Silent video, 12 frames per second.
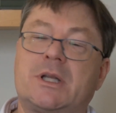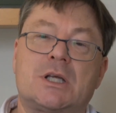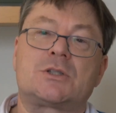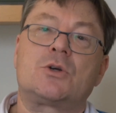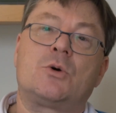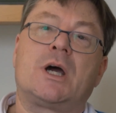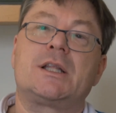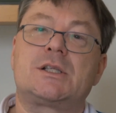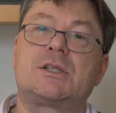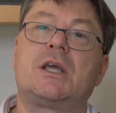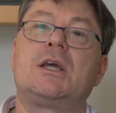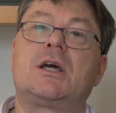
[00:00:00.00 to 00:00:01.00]
It doesn't quite
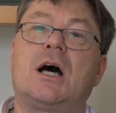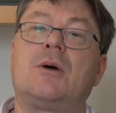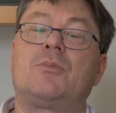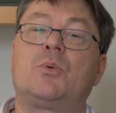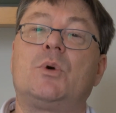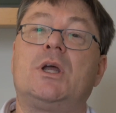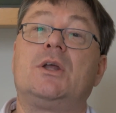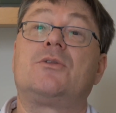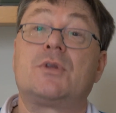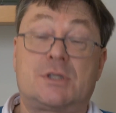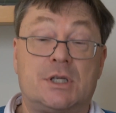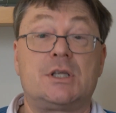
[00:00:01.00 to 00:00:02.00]
sync up
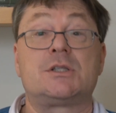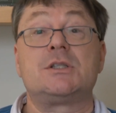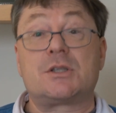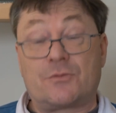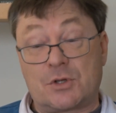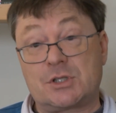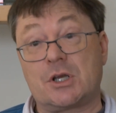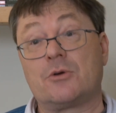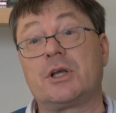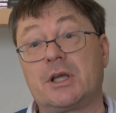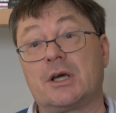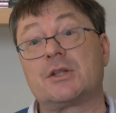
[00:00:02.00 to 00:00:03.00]
with the seasons of the
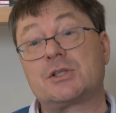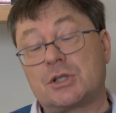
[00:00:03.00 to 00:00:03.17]
solar year.